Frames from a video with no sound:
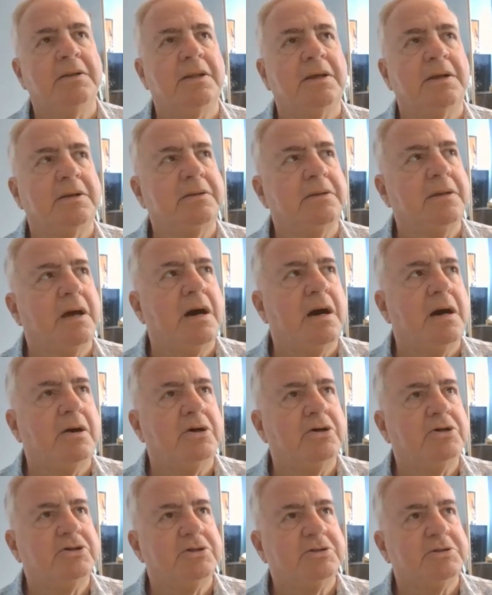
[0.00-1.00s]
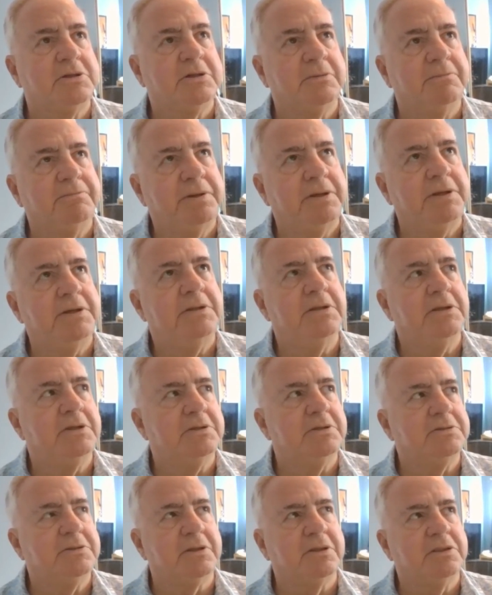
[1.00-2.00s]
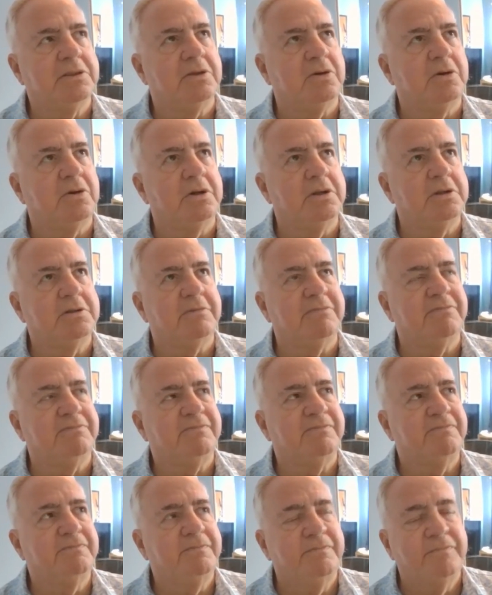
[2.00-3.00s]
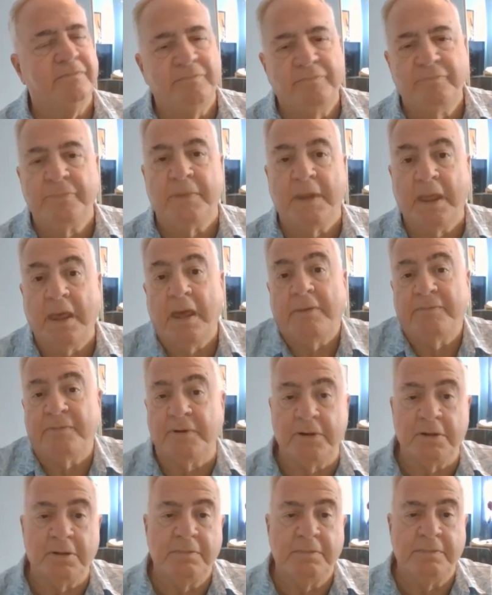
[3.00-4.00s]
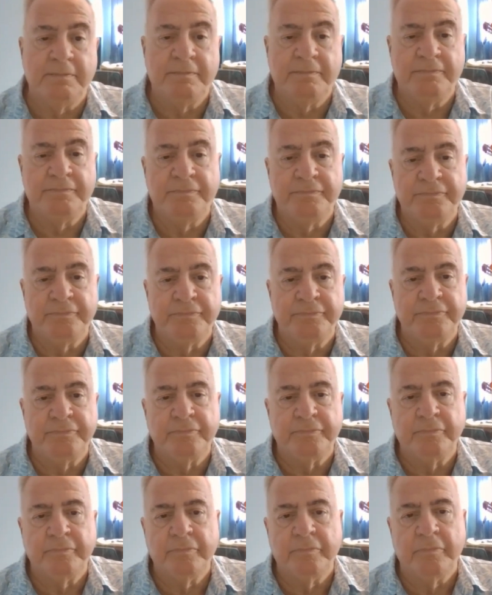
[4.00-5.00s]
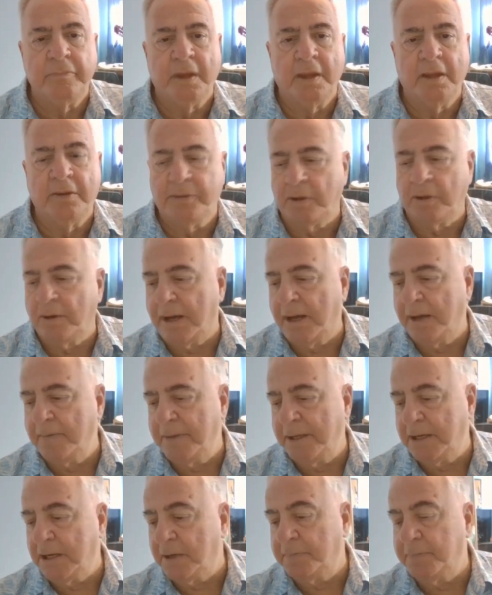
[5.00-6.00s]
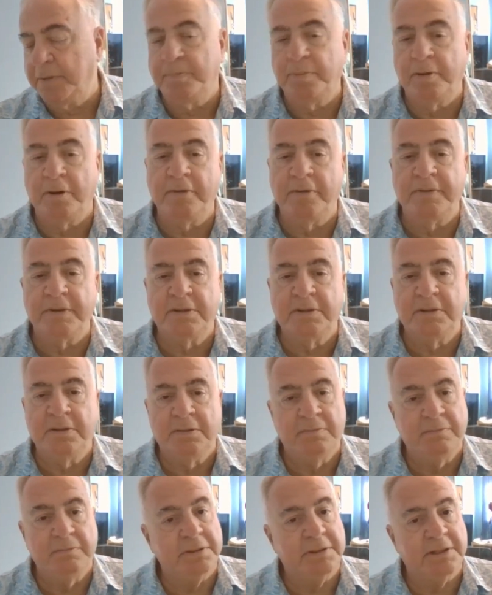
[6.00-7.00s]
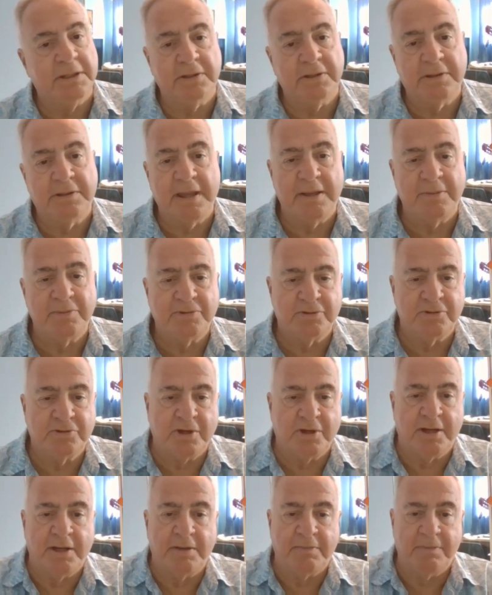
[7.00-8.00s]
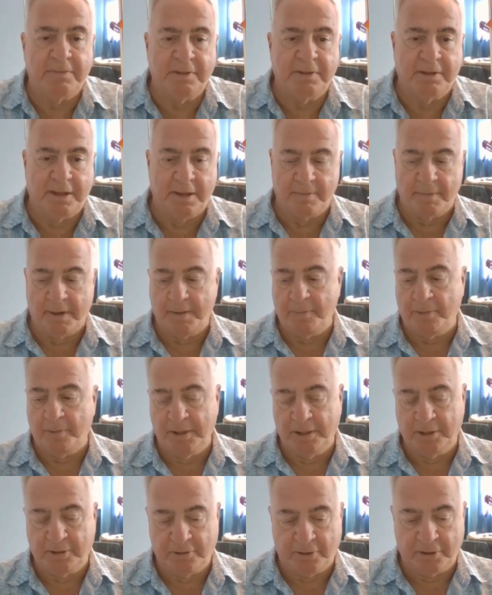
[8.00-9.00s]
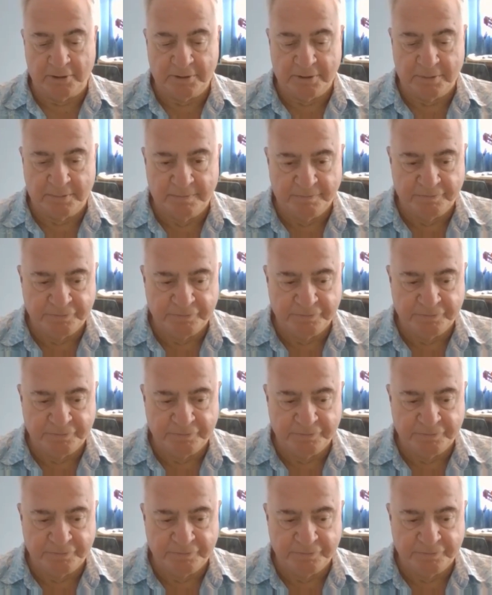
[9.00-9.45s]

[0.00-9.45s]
like knowledge. It's an opinion. It's a thought. It's an effort. So I may not be perfect, but I damn sure try to get my point across.